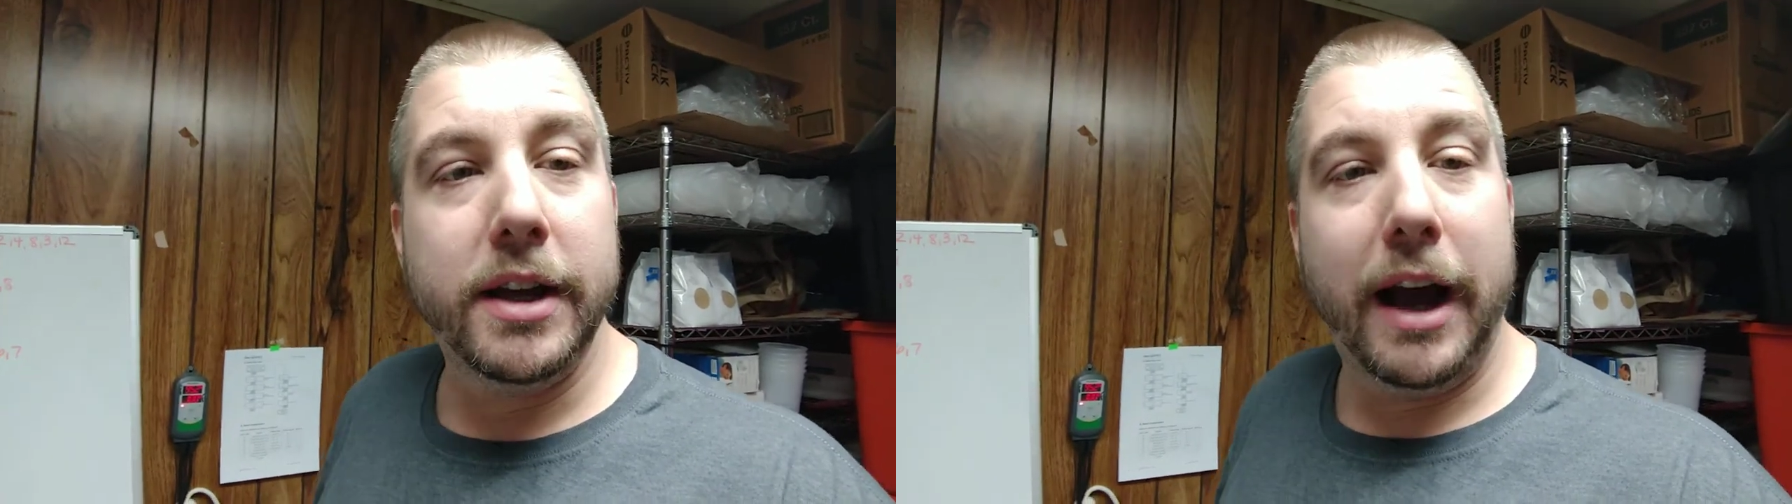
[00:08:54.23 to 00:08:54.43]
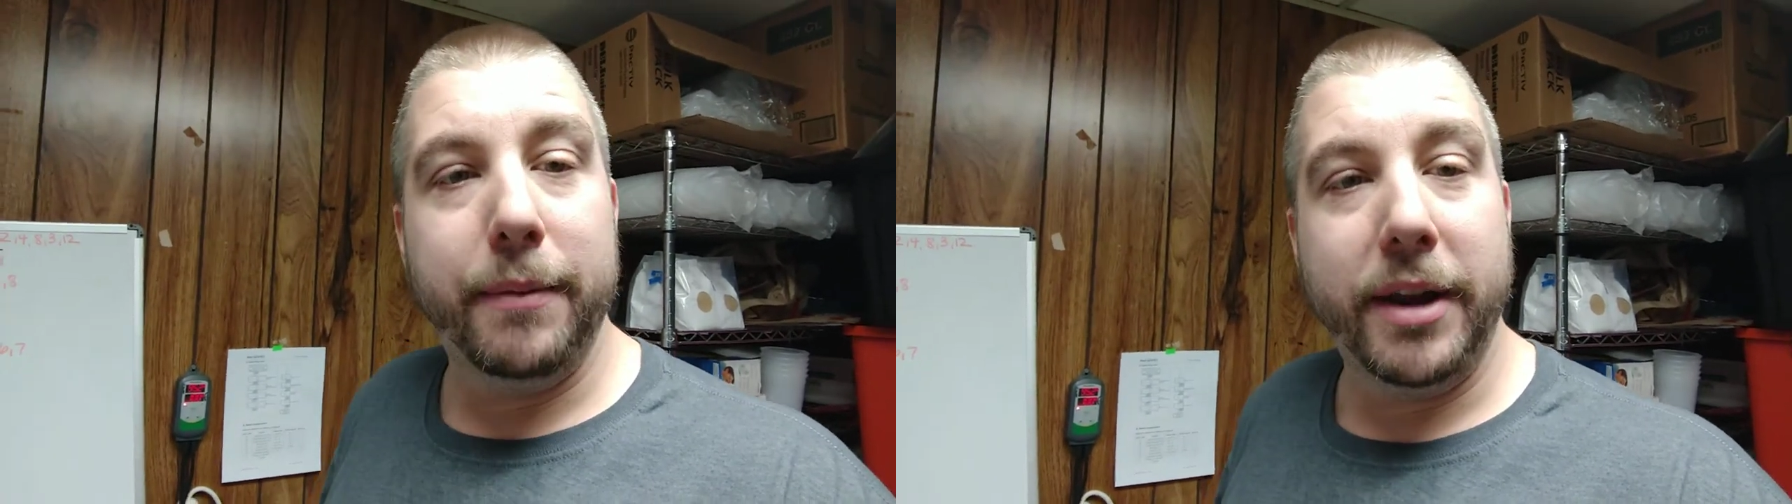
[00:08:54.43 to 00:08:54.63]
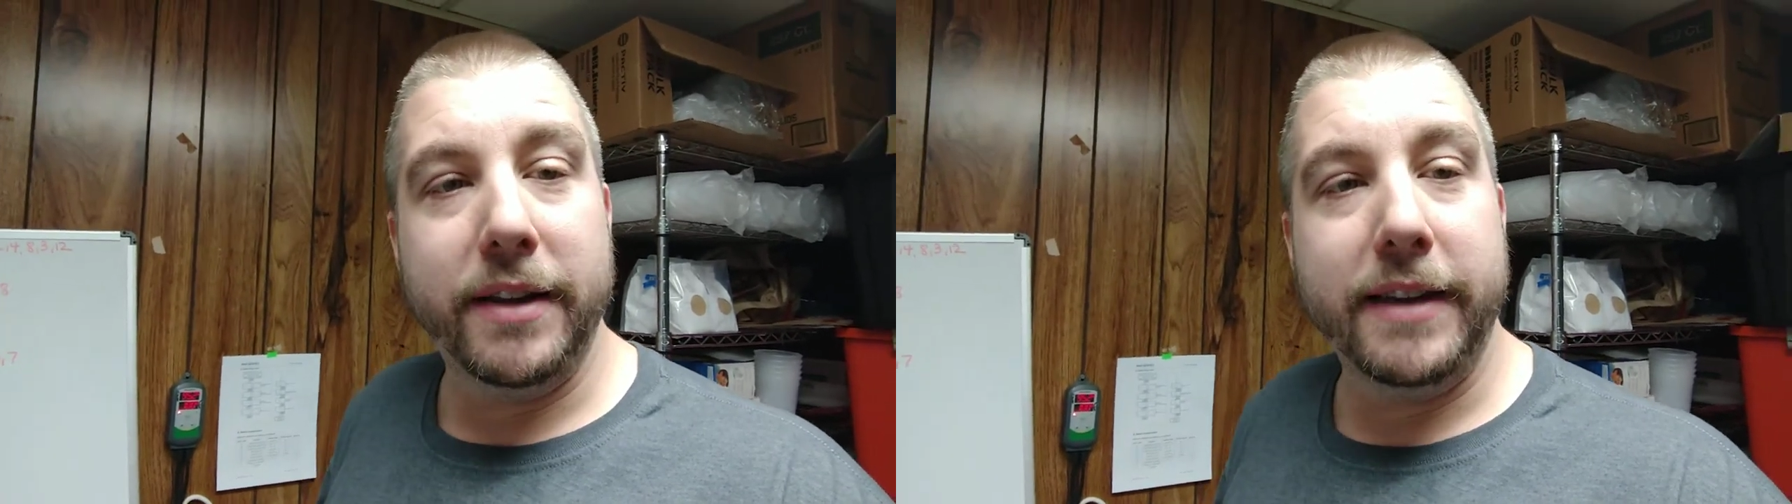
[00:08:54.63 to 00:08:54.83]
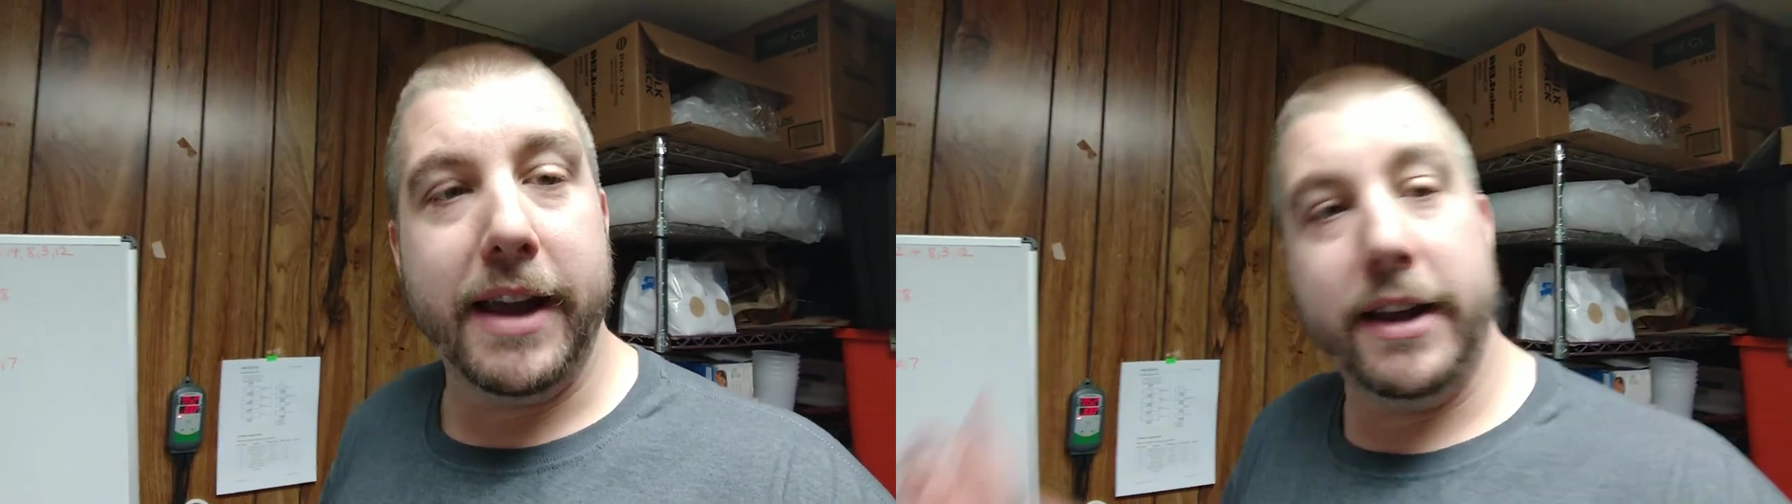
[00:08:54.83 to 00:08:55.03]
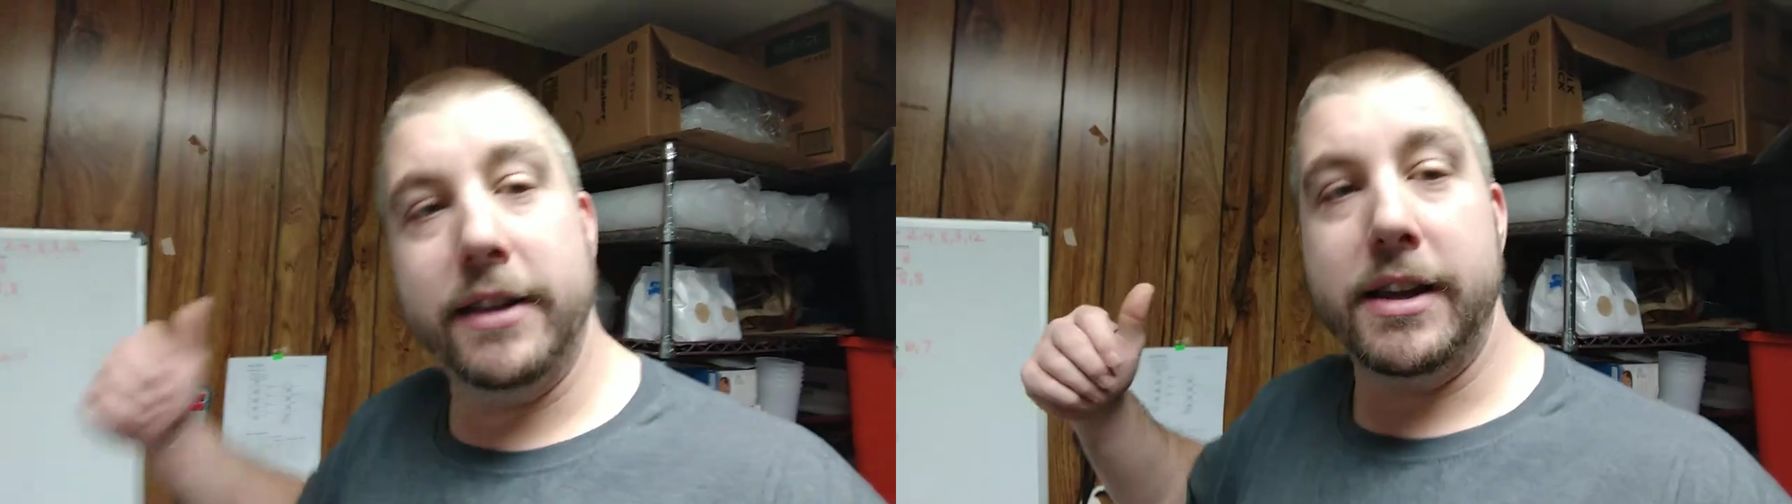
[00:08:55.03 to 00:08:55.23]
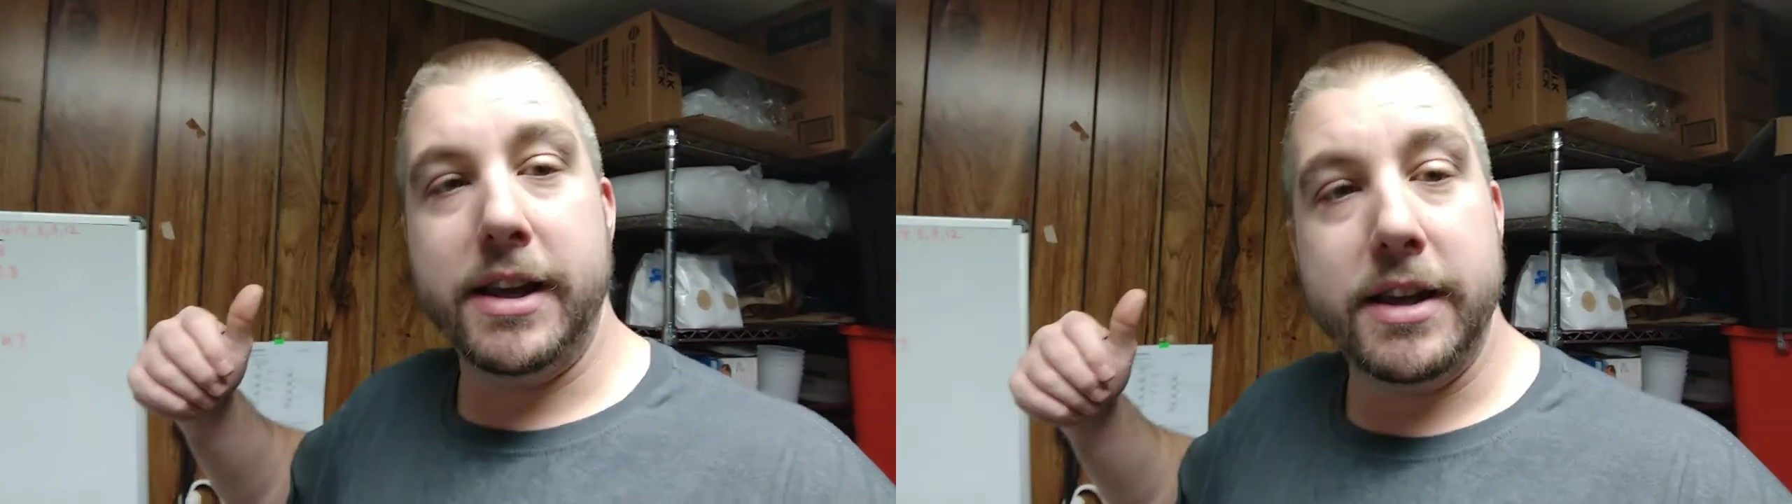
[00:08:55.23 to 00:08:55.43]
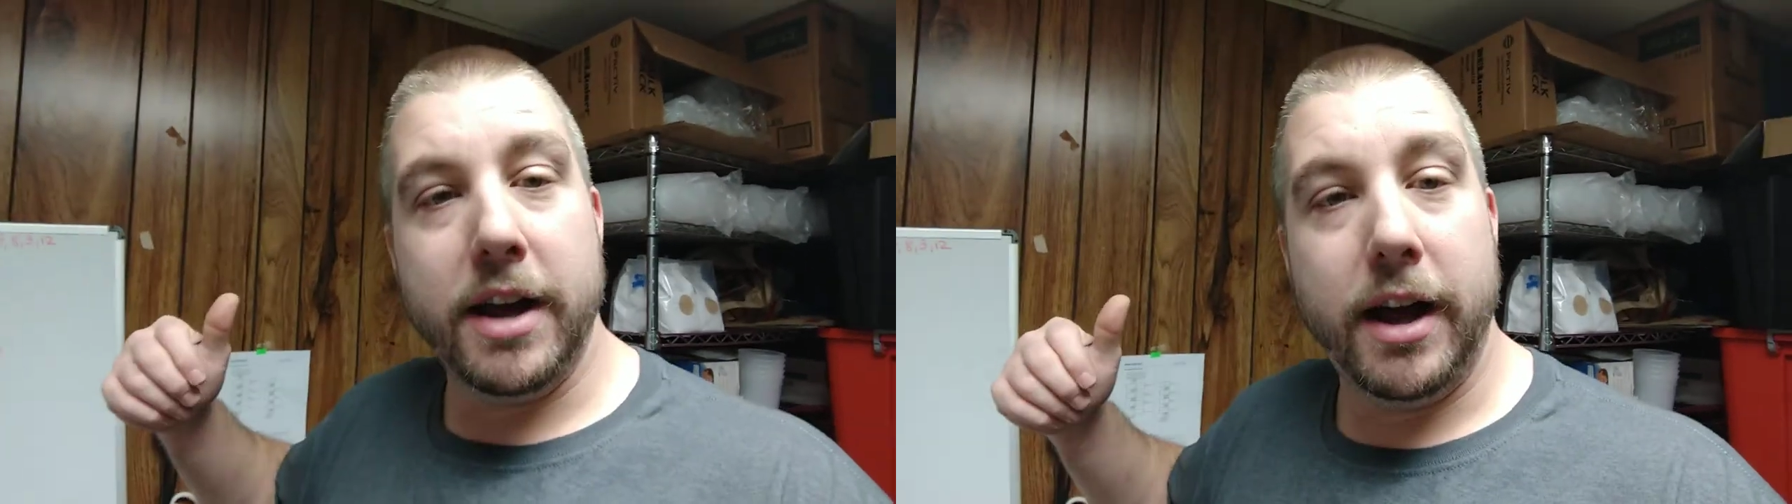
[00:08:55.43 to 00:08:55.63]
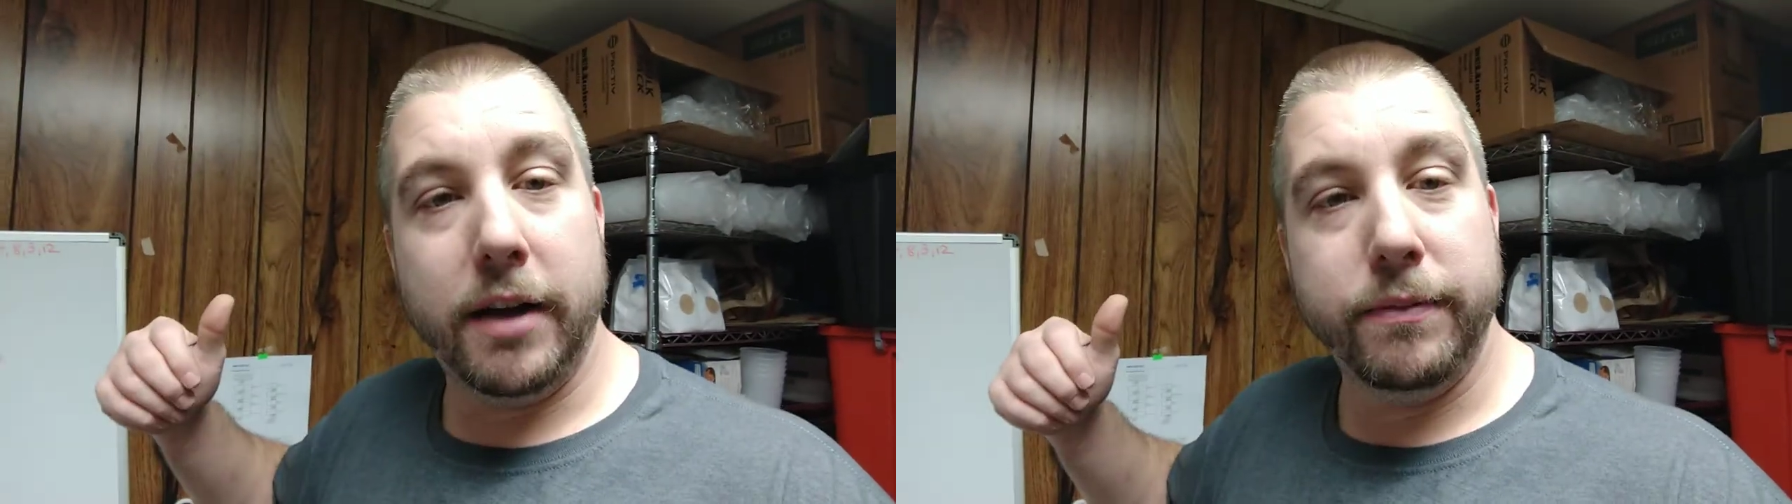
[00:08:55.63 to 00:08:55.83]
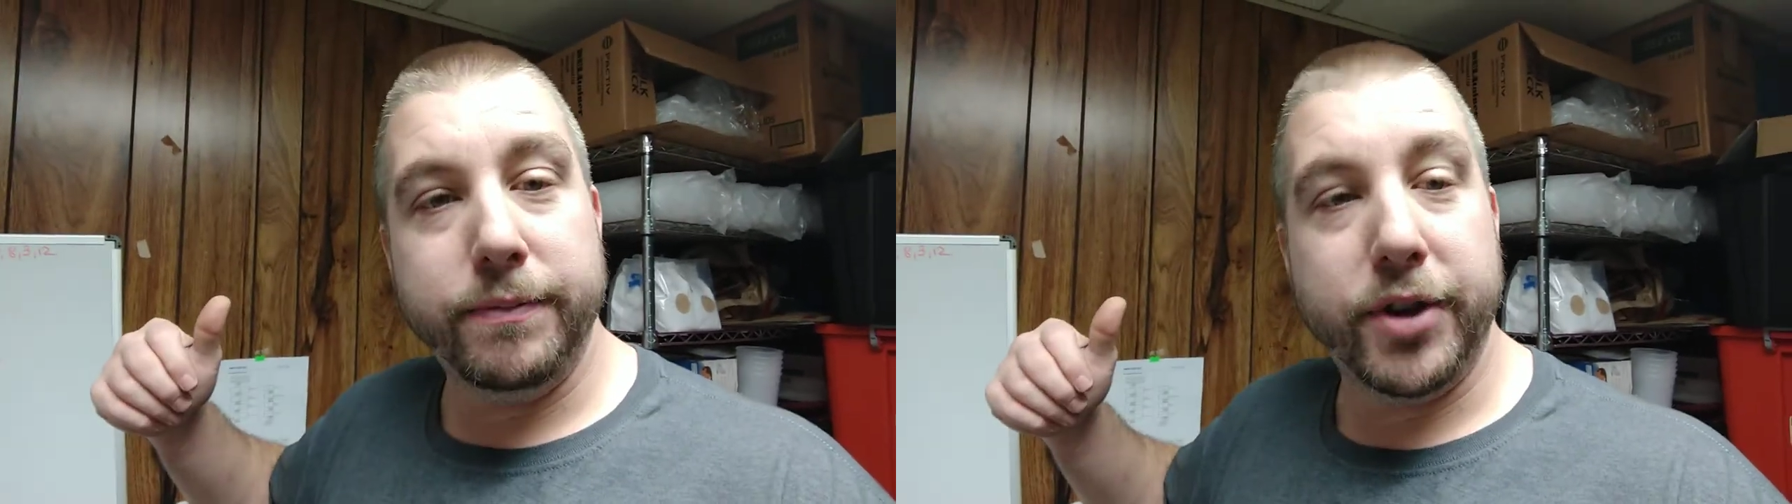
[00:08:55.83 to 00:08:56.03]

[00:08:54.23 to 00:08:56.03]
I'm going to take the uh,